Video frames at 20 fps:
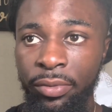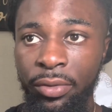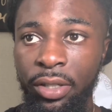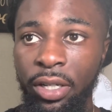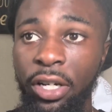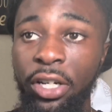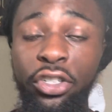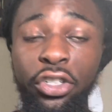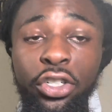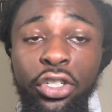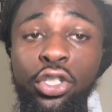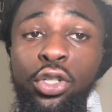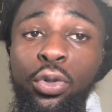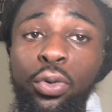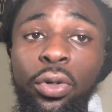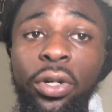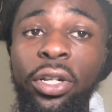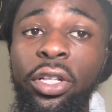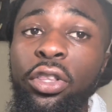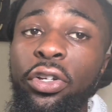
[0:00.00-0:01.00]
100,
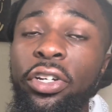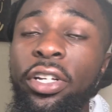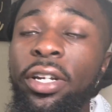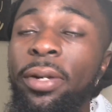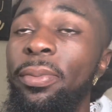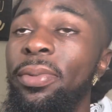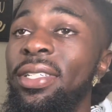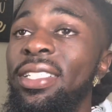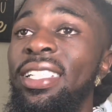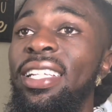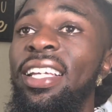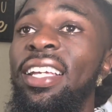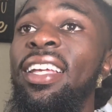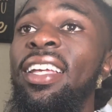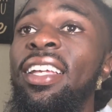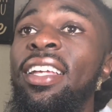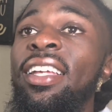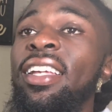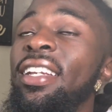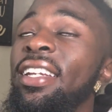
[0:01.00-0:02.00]
200, 300%
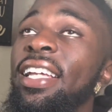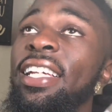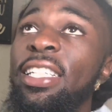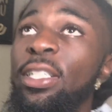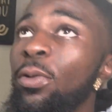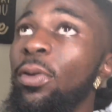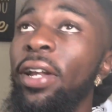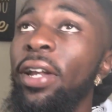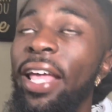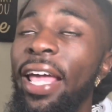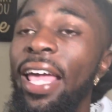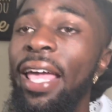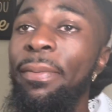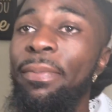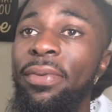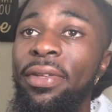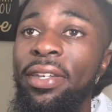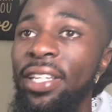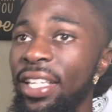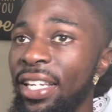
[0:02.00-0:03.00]
that's going to
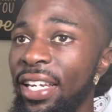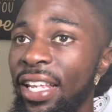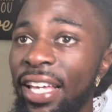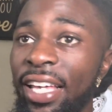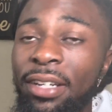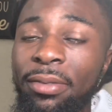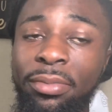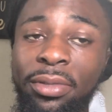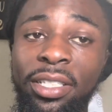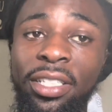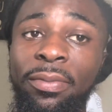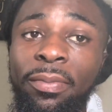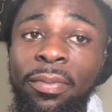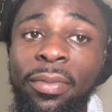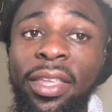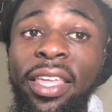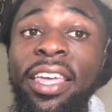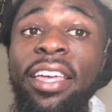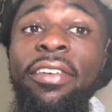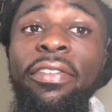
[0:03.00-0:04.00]
happen inevitably
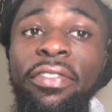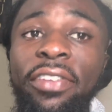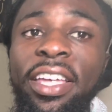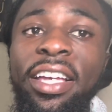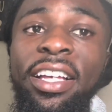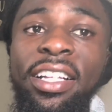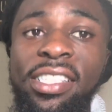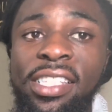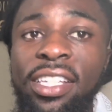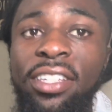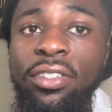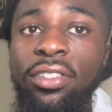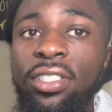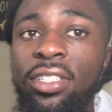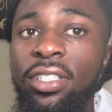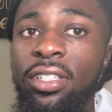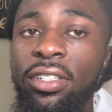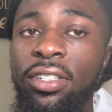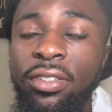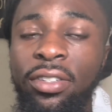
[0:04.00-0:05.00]
if it continues
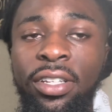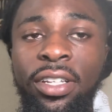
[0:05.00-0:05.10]
to